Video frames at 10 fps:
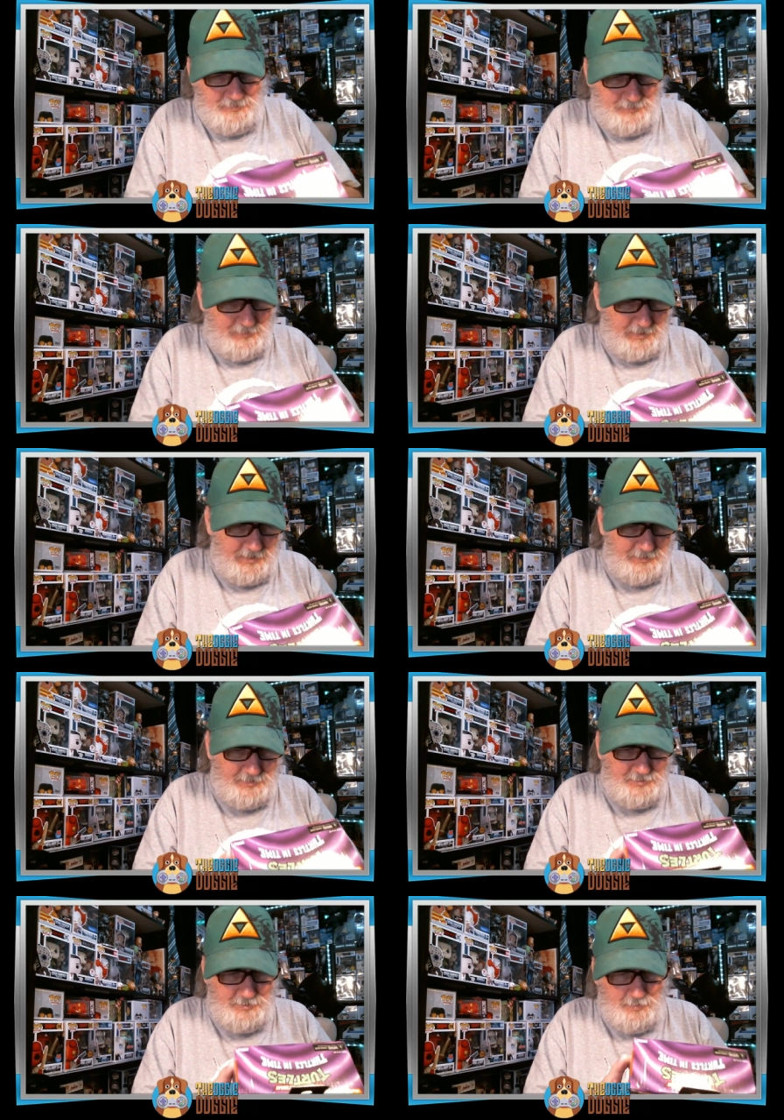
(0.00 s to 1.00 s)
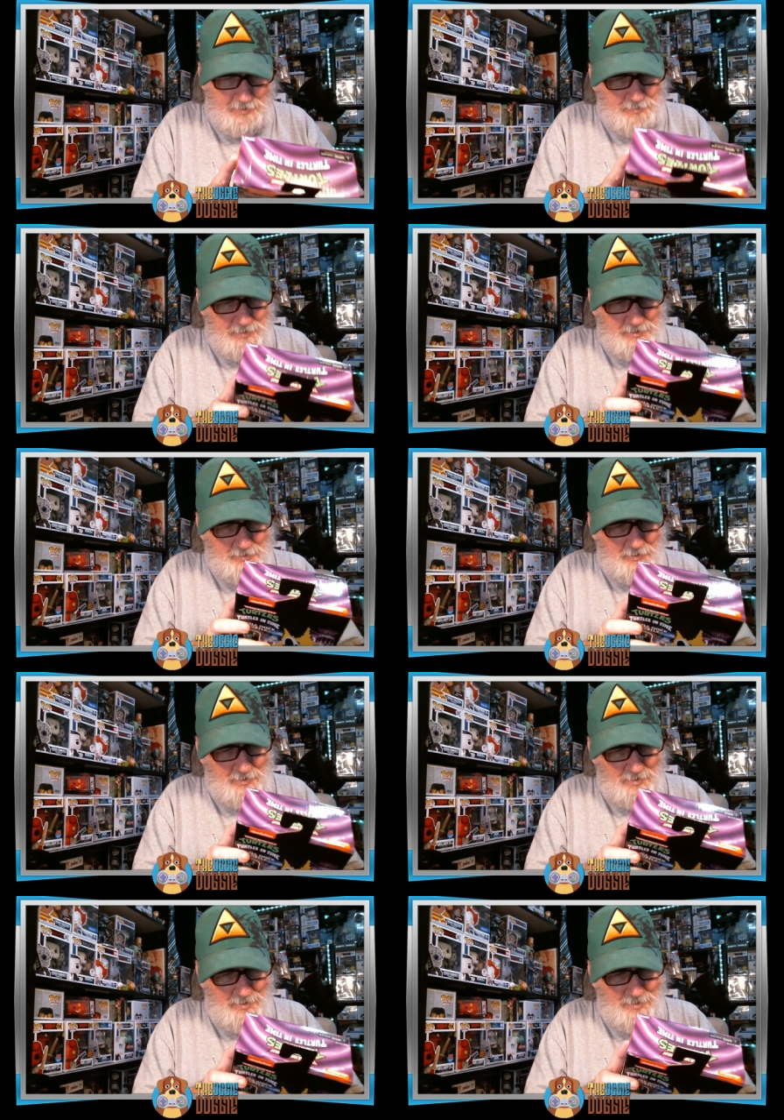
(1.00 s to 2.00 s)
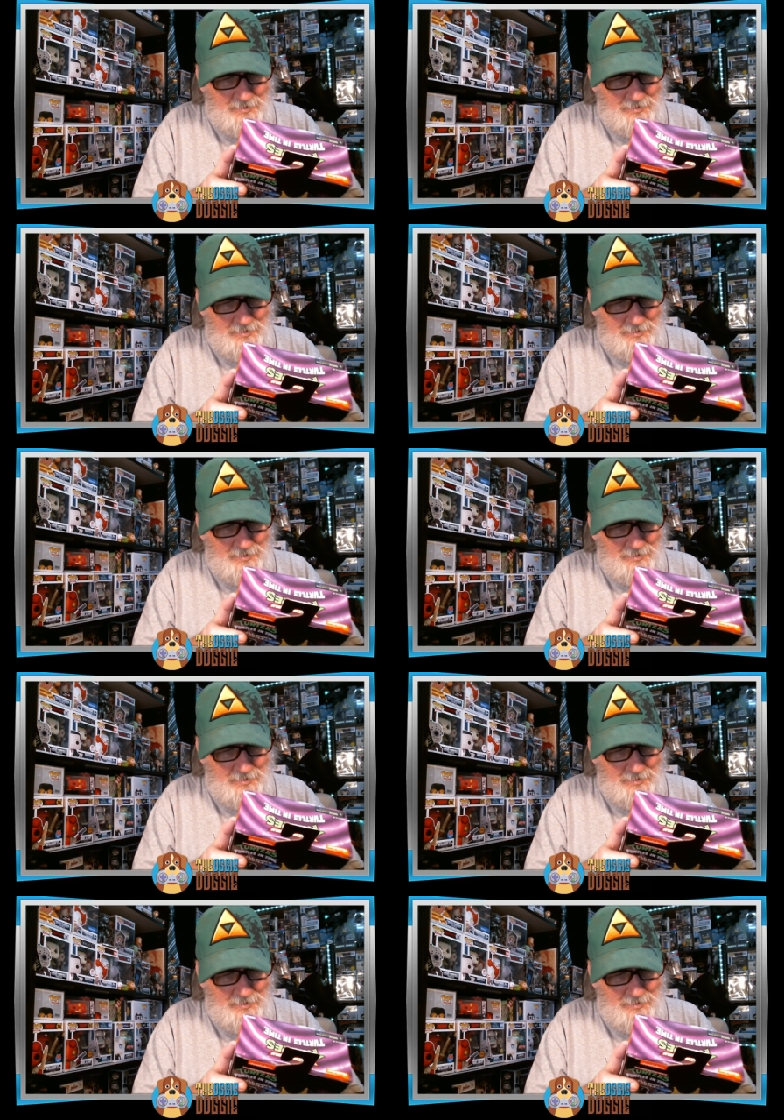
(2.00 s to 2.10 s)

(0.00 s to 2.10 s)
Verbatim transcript: So I guess it's supposed to be a turtle,